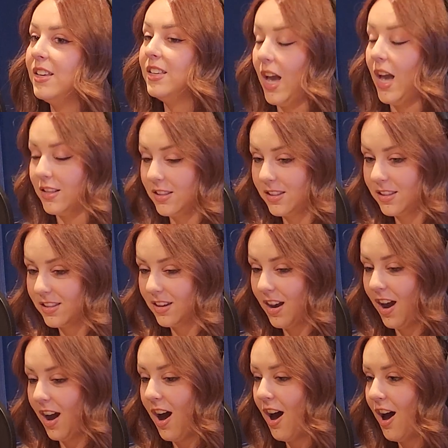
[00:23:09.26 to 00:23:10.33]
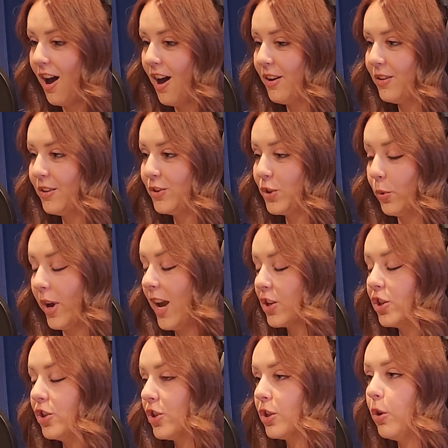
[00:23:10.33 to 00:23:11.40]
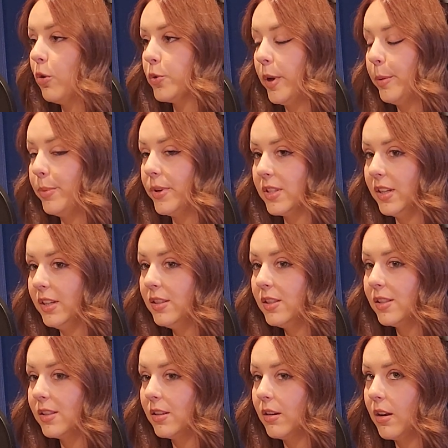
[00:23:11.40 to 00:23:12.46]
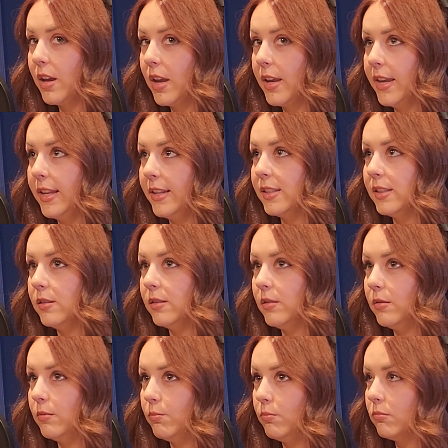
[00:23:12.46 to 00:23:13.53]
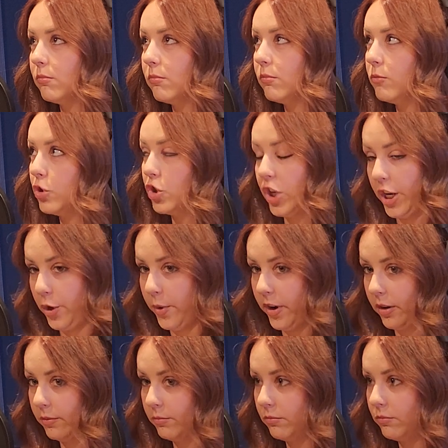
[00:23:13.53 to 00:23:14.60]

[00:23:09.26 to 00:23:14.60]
Yes. So I actually just closed my business in January